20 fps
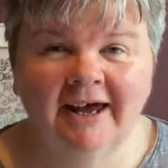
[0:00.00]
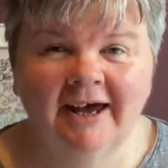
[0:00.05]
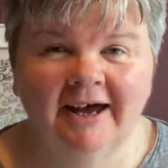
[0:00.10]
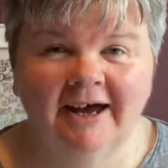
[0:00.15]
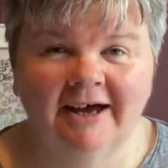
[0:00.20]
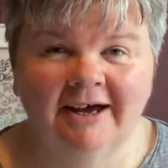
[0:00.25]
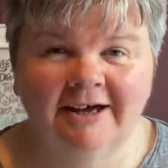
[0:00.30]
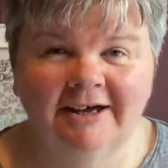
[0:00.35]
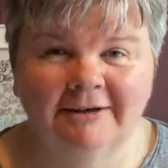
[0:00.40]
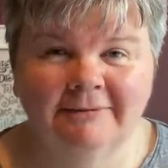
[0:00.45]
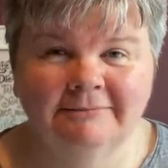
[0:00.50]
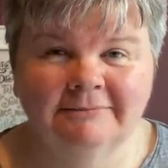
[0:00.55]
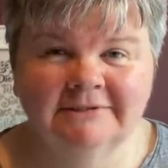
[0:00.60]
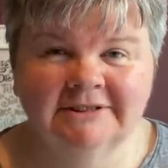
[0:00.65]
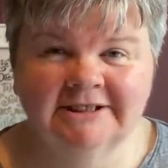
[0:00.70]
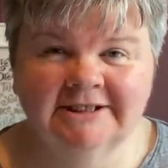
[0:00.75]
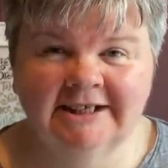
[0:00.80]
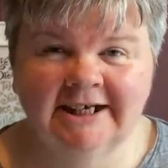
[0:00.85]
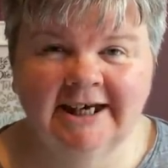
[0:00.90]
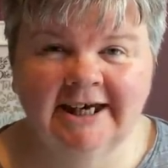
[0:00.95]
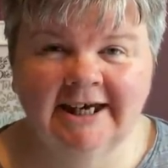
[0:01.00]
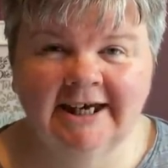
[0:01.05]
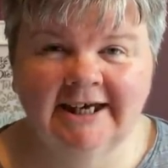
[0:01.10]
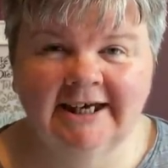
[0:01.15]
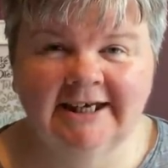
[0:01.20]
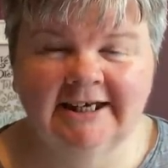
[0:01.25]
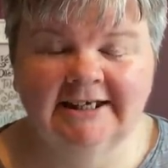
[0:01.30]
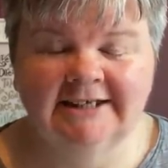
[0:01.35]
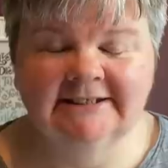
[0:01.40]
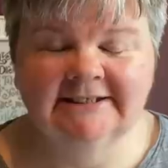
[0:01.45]
Today
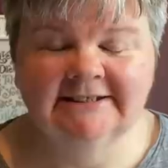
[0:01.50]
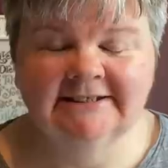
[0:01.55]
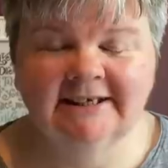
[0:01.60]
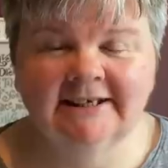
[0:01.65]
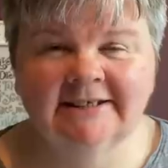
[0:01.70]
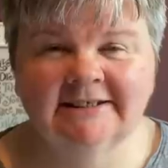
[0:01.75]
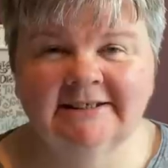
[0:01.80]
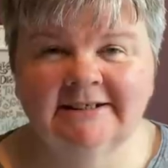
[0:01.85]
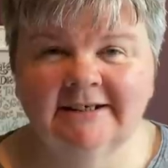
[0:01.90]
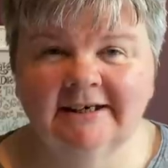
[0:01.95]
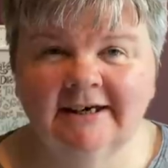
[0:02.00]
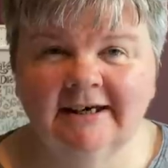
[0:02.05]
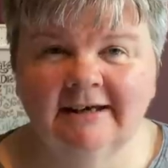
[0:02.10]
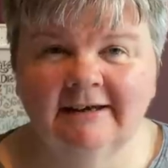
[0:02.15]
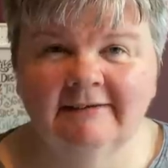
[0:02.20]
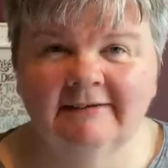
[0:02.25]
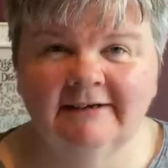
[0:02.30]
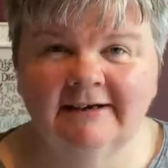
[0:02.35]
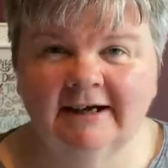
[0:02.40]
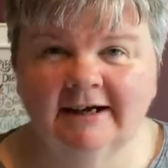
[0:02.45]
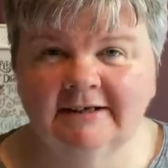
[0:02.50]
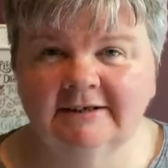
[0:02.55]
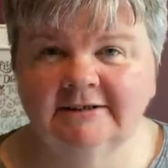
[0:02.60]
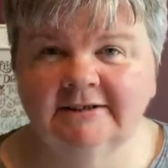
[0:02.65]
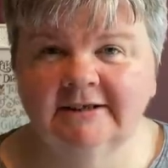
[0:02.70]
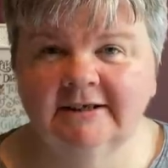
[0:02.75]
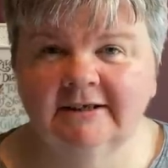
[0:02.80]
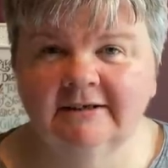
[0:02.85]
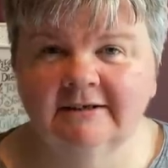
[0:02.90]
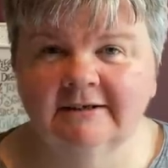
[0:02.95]
is Saturday the
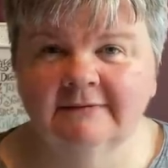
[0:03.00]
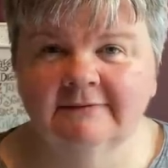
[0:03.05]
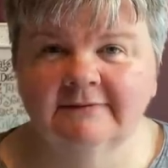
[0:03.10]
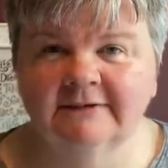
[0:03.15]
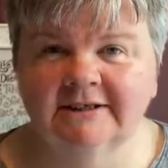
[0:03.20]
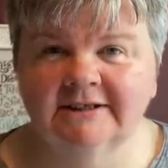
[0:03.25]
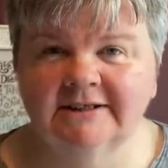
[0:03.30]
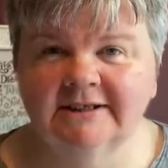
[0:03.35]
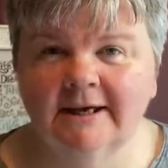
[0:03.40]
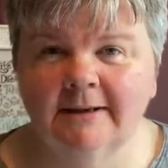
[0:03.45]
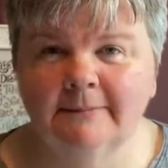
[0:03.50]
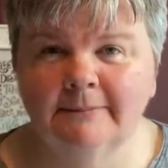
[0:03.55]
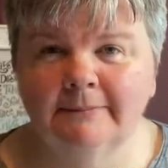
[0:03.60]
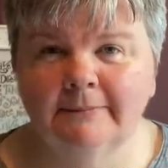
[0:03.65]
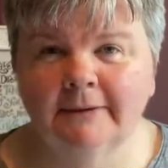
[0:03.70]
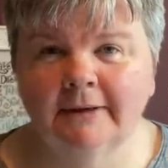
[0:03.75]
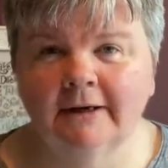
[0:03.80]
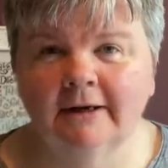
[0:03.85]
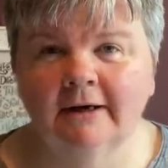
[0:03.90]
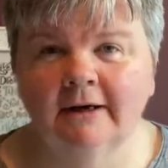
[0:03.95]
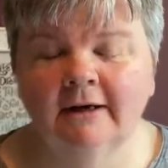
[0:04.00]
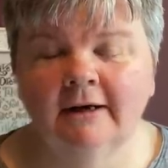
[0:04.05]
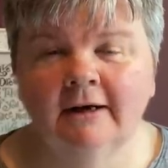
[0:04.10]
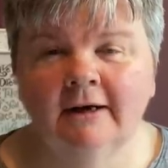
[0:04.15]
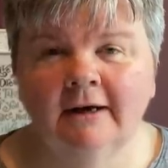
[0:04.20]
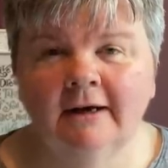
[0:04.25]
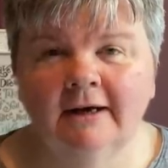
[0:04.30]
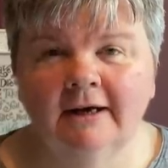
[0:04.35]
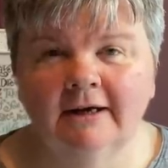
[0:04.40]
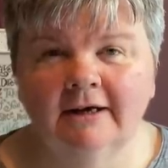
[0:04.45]
19th of December
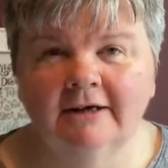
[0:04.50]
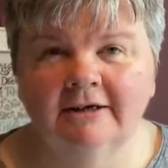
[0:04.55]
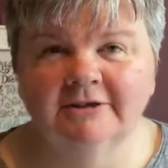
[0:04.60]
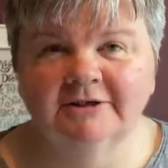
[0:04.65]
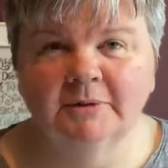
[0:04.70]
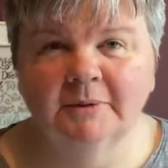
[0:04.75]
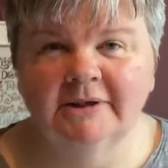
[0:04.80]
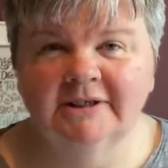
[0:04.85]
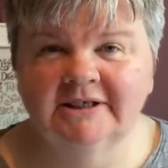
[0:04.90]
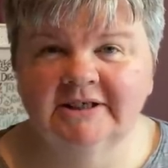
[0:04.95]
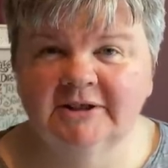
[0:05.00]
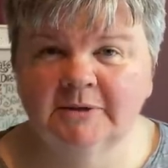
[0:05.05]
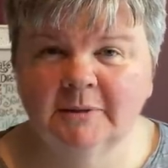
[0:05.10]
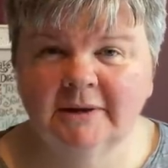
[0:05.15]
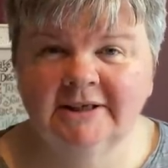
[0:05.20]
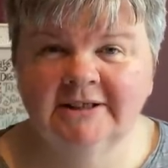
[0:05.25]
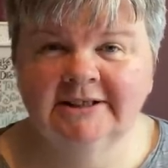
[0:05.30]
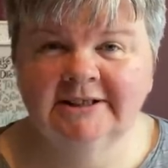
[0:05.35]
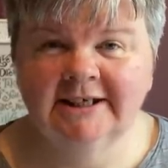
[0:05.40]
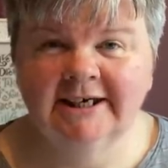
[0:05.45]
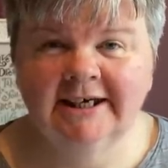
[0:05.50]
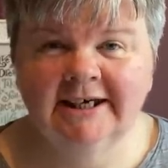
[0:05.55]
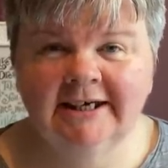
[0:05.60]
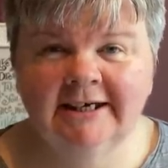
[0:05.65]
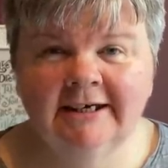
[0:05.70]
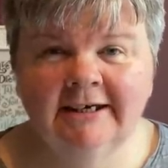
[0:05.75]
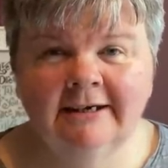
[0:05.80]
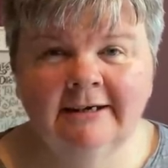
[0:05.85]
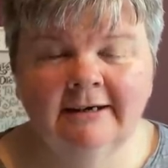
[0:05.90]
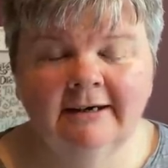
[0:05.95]
2020,
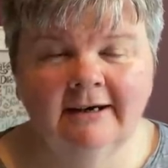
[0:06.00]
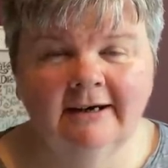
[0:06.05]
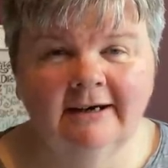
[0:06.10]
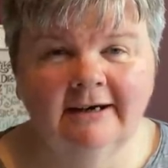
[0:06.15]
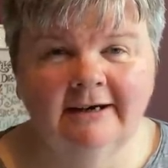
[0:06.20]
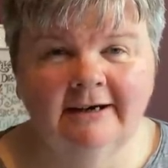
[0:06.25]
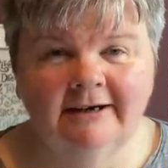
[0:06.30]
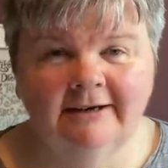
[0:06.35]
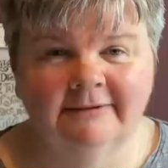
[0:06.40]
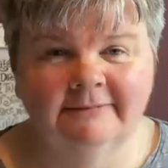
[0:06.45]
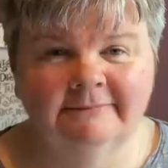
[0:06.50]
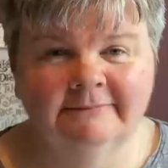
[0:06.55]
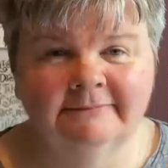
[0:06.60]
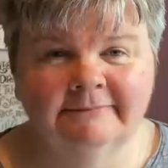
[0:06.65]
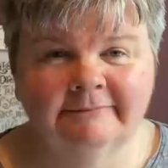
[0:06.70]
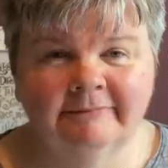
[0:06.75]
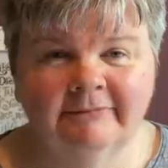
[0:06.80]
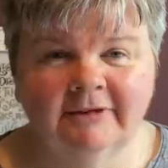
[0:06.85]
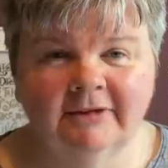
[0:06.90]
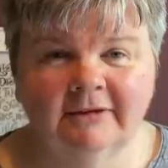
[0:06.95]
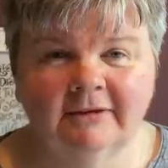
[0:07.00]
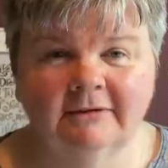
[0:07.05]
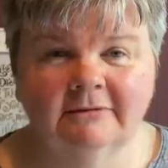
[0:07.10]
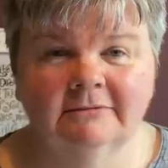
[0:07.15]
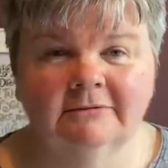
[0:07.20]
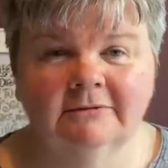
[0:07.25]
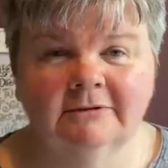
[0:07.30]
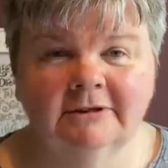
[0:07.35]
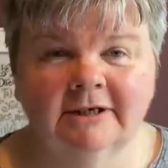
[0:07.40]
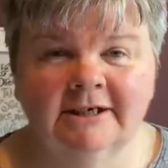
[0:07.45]

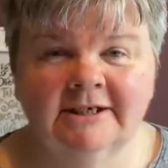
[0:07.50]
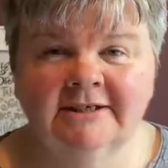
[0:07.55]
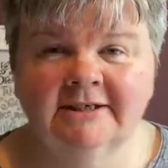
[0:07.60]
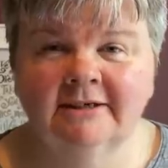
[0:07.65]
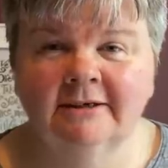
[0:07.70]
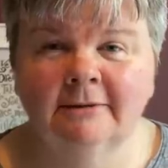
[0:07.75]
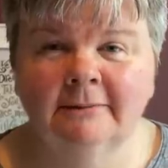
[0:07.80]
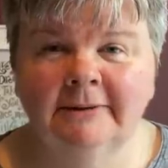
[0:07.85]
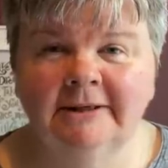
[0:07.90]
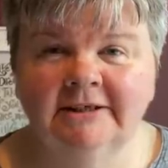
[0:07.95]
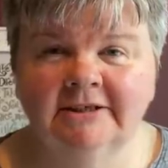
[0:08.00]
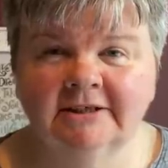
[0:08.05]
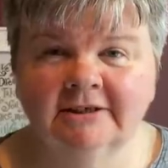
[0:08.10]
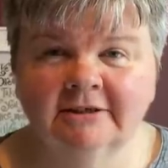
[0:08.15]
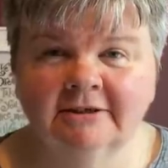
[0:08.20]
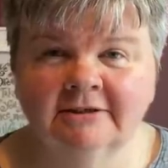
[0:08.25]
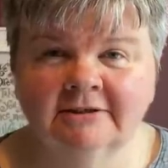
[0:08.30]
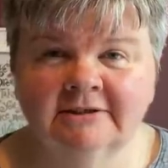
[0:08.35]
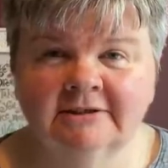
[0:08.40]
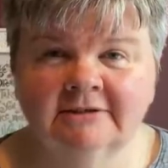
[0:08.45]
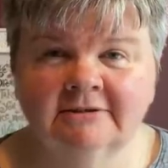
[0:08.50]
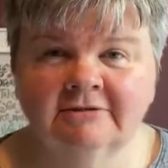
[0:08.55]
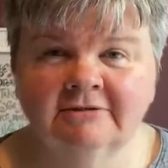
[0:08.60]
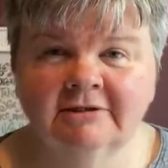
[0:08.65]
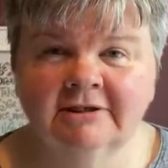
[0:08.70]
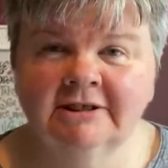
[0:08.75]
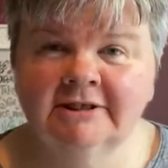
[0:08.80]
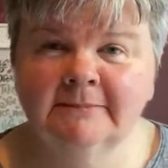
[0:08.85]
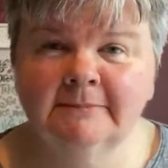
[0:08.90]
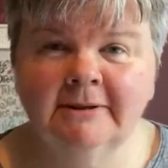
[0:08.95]
less than a week to go till
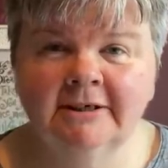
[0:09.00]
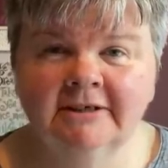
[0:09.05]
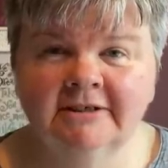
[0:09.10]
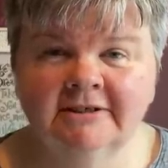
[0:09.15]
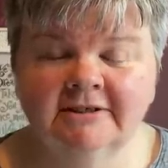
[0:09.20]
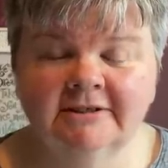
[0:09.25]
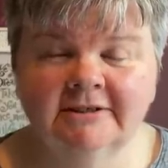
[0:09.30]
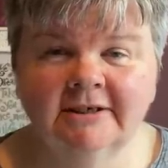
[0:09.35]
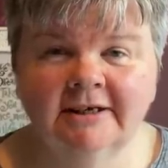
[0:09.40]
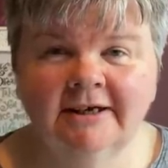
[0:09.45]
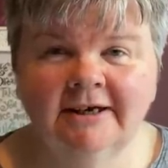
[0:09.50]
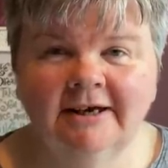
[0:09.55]
Christmas.